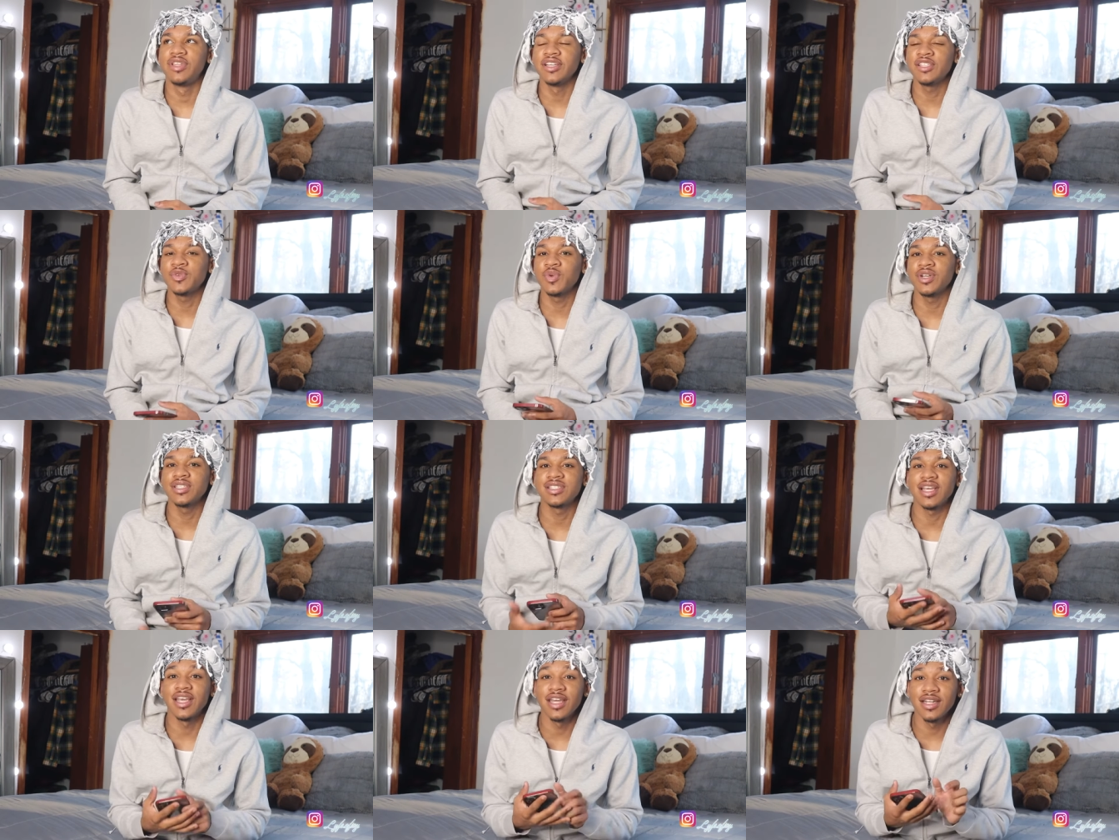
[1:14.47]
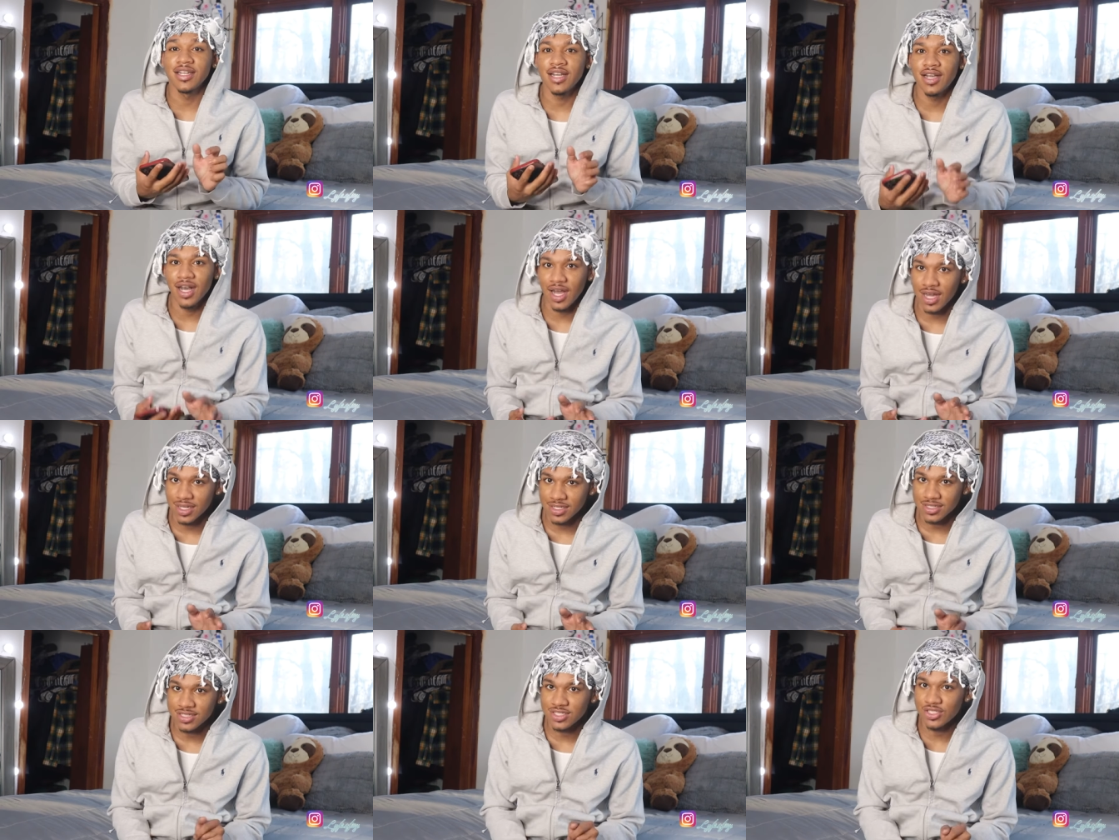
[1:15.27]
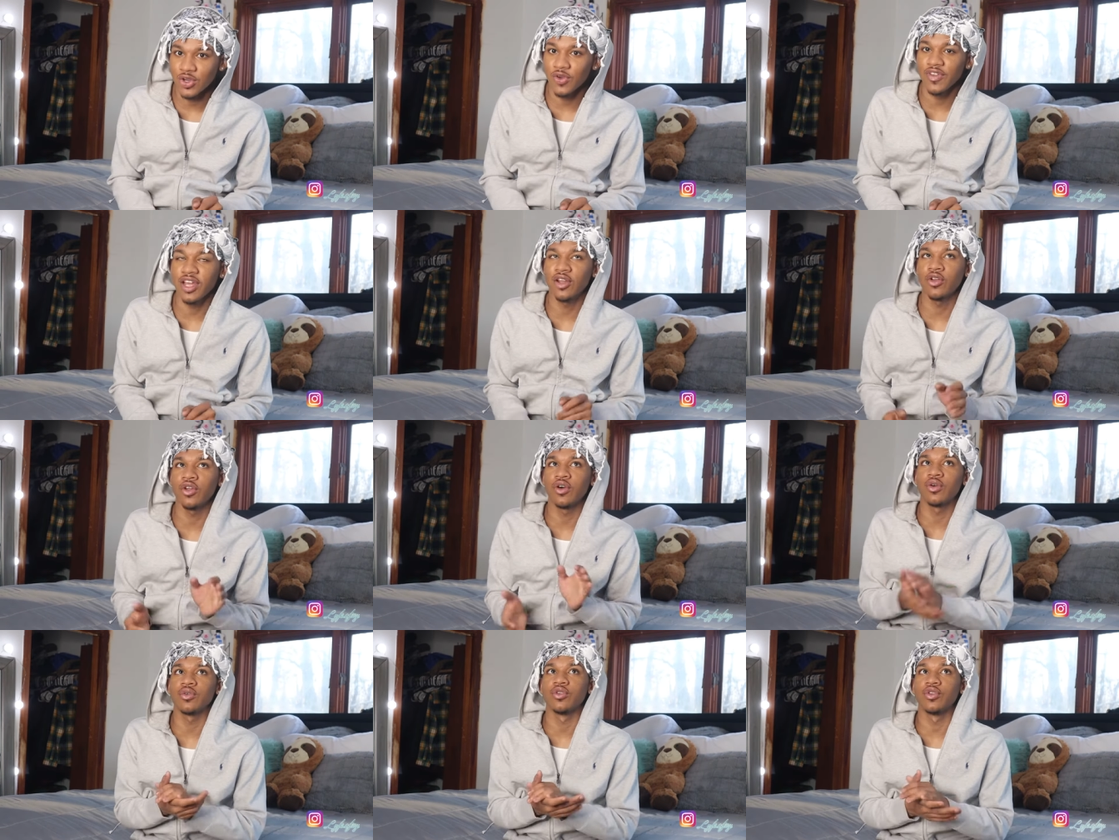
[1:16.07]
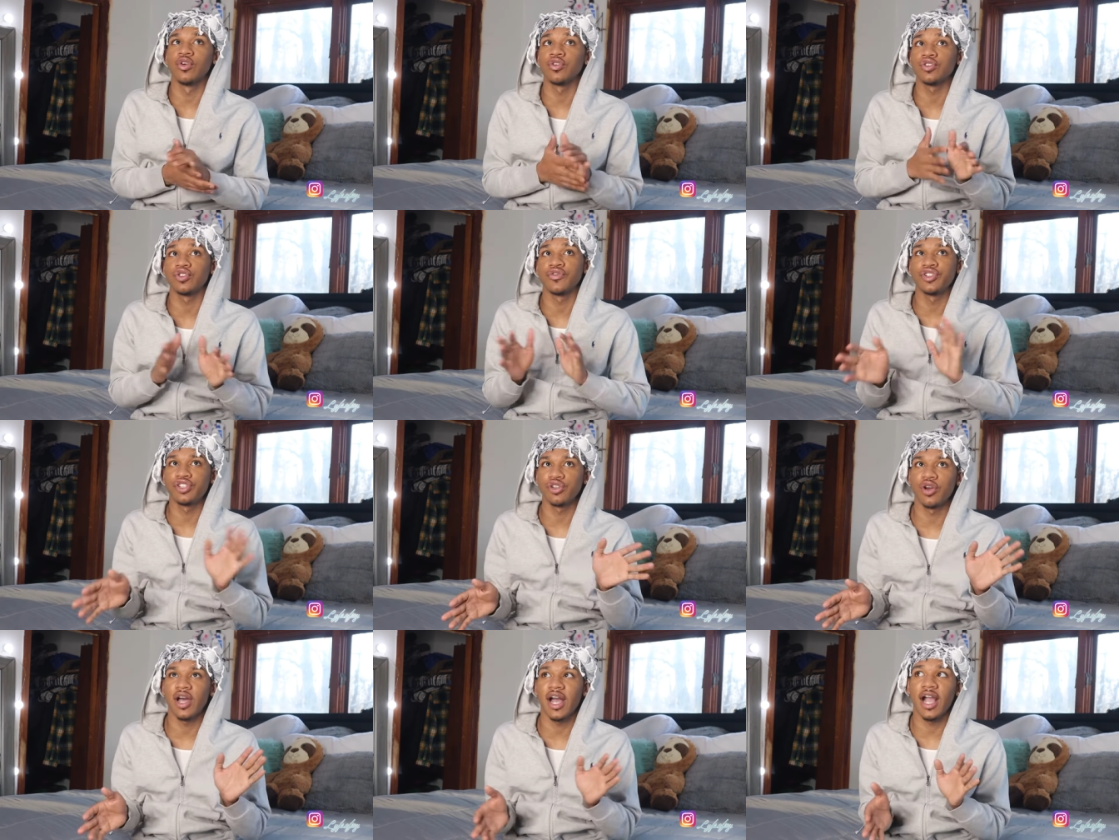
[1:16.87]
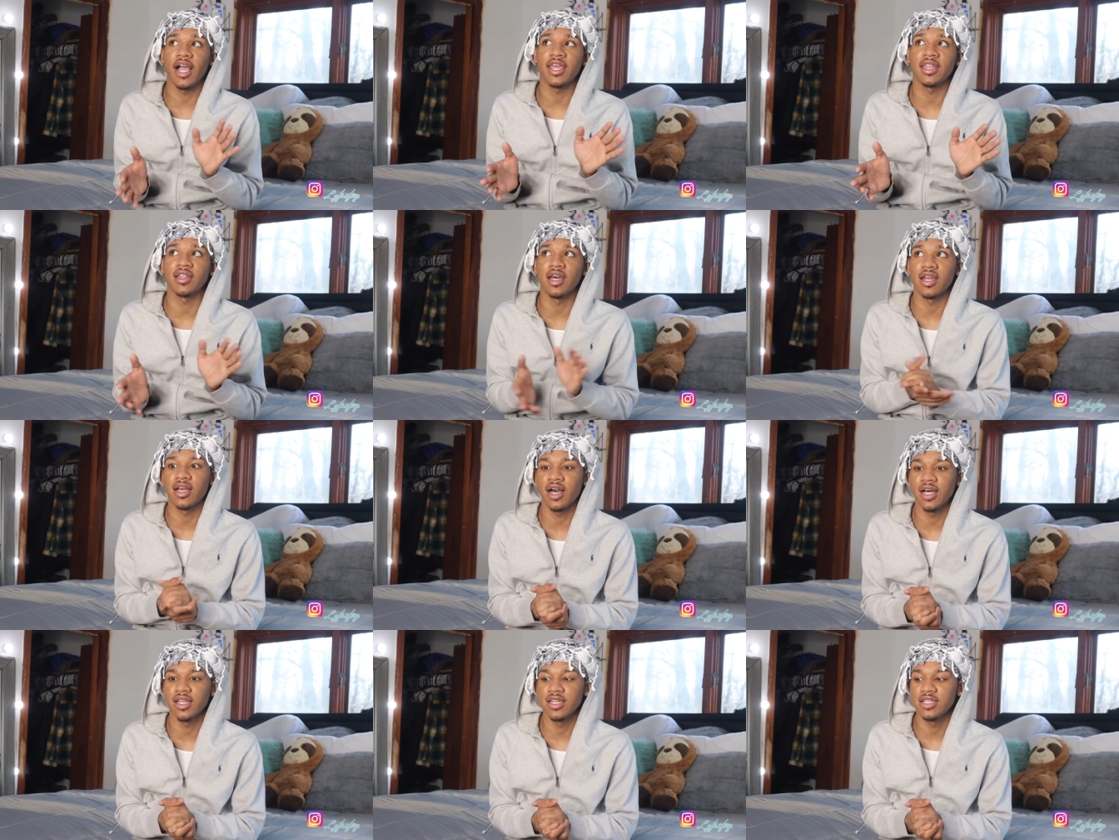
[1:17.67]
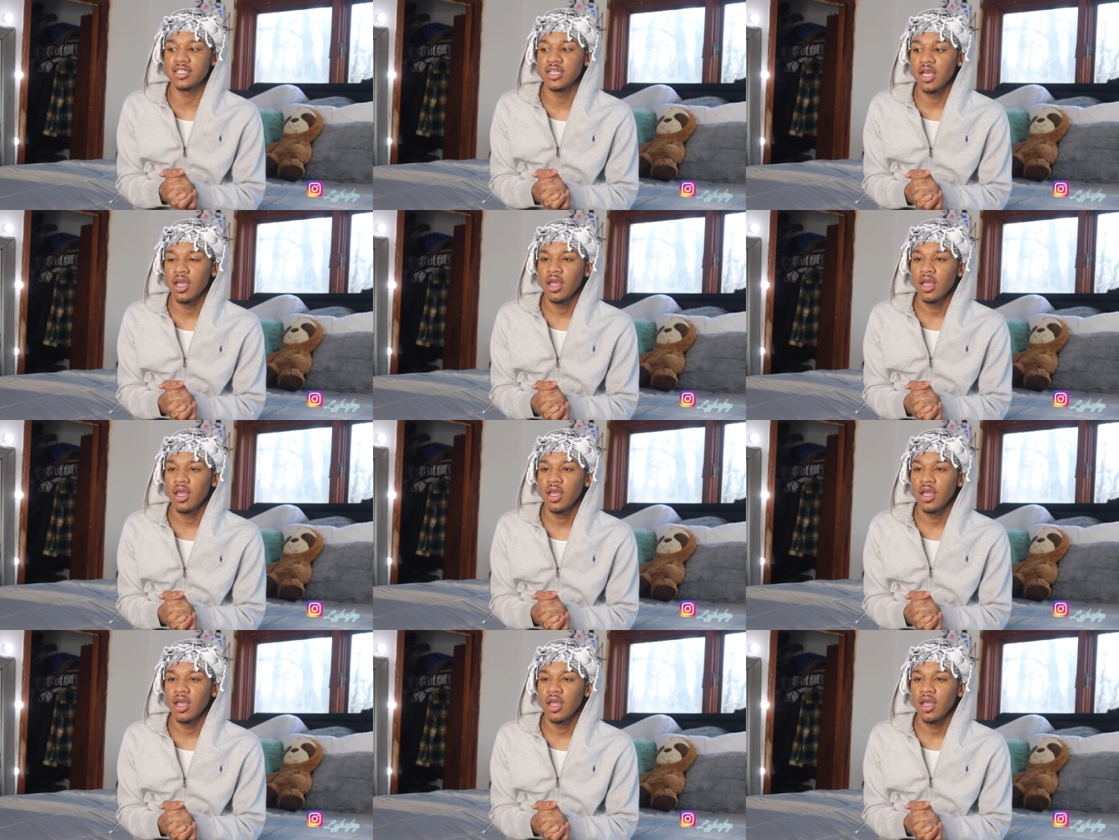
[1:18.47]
this was in college. So if y'all don't know, long story short, I got kicked out of college.